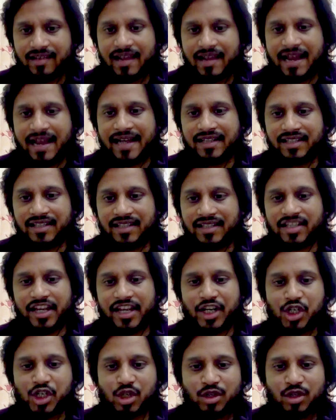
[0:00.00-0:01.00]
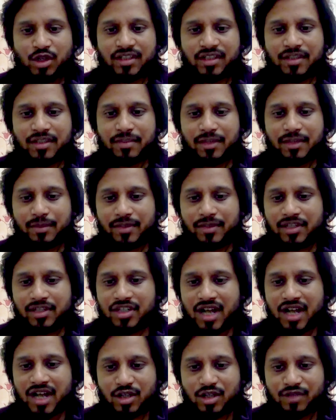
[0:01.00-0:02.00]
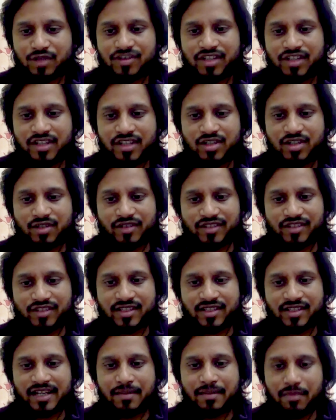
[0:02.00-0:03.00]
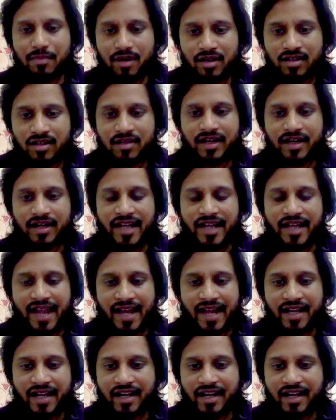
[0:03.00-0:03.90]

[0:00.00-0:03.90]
And this ensured that the people charged of serious offenses like murder and gang